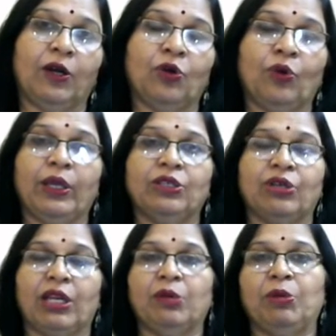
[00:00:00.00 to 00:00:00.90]
growing
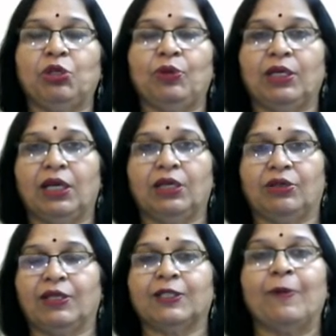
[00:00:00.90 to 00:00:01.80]
trade between
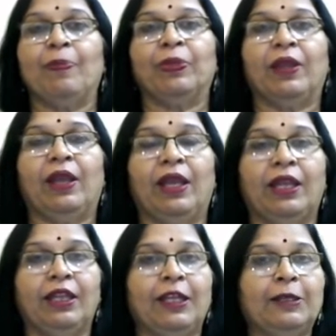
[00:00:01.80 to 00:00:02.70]
countries.
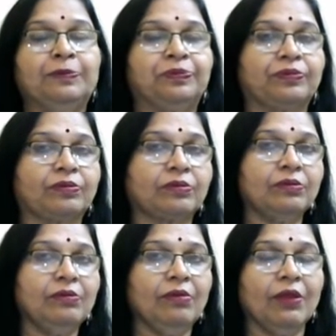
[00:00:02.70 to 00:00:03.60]
In the
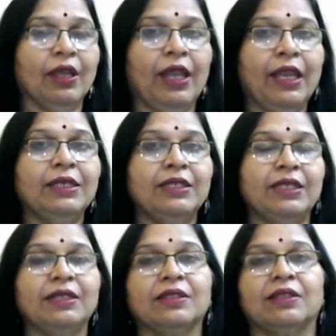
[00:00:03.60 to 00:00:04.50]

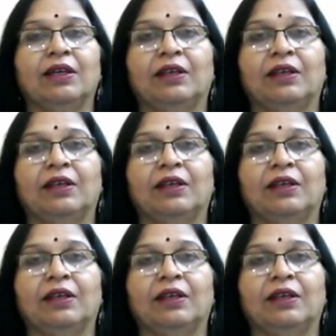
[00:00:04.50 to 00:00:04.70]
80s,